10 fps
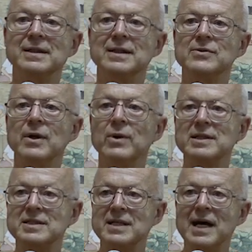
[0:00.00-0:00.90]
And so I
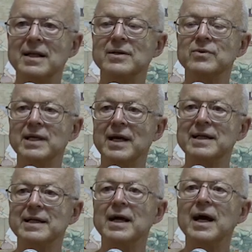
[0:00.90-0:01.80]
went to Thailand with the
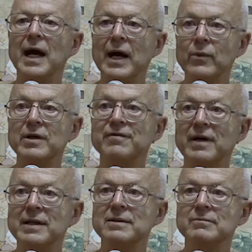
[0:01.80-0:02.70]
idea, I want to
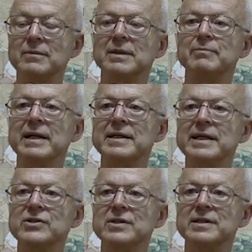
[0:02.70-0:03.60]
find a
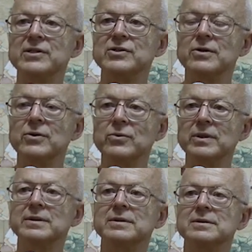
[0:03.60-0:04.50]
meditation teacher who
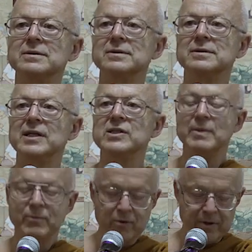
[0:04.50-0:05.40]
would teach
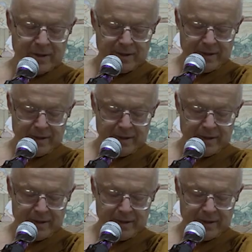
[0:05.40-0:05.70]
me more.